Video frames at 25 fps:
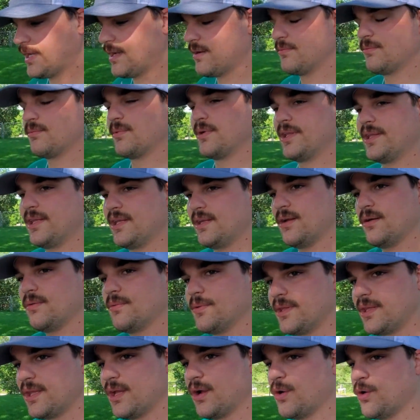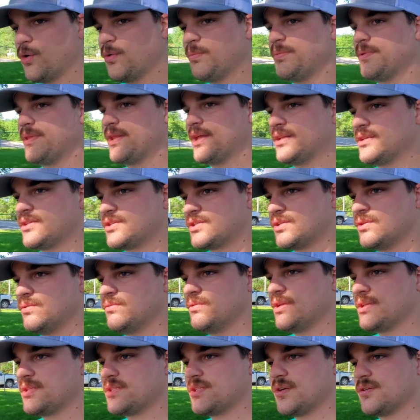I really hope that
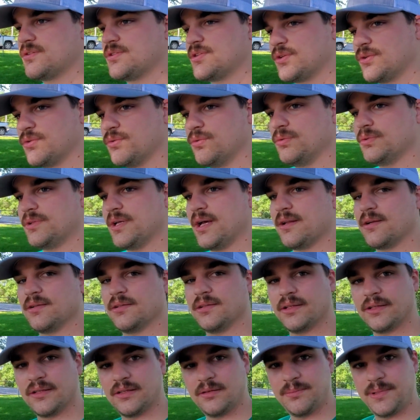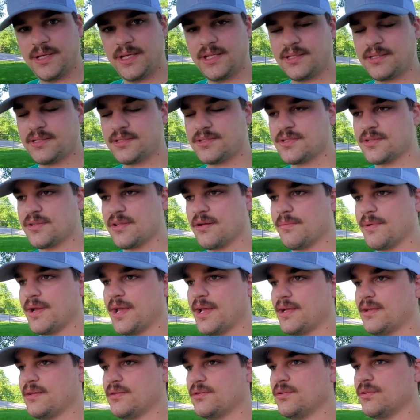soon it starts to cool down a little bit, so that way
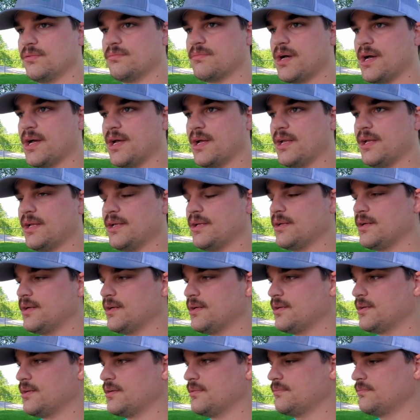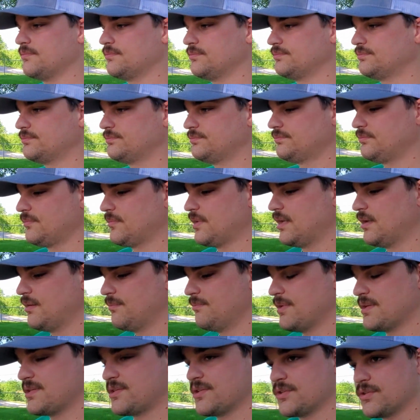I can do my
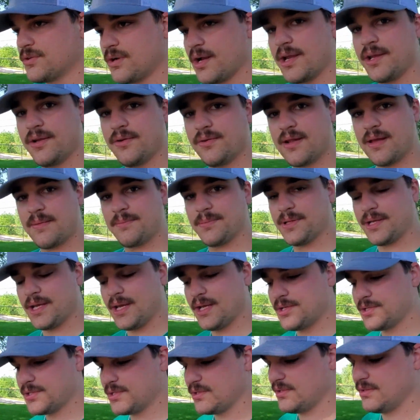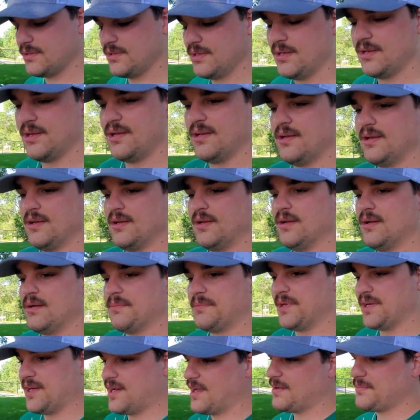mesotrione application.
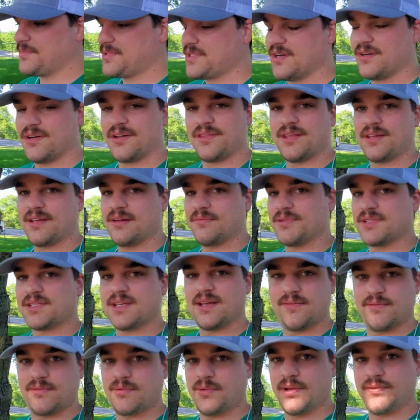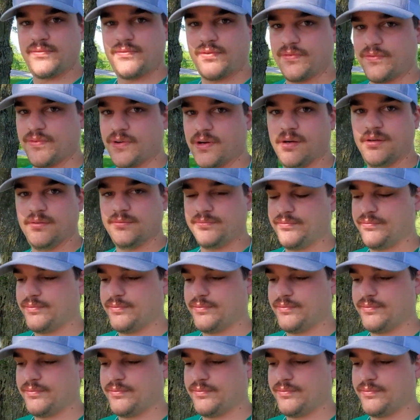But now I'm starting to think I'm just going to have to wait for fall.